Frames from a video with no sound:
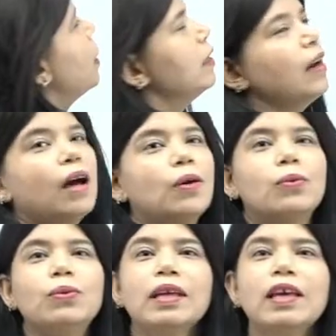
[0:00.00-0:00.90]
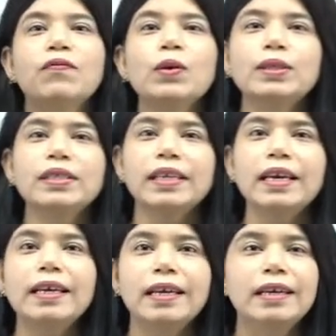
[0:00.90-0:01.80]
now, if you
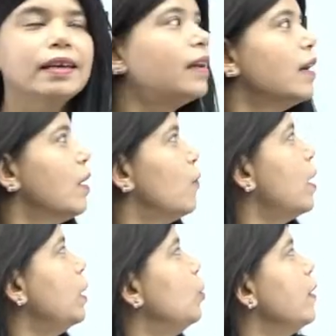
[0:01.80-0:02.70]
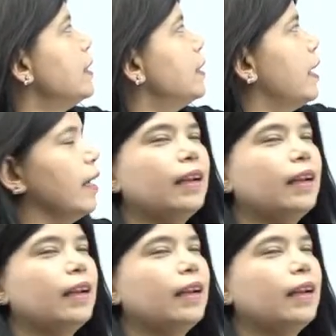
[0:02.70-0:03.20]
see, what do we say?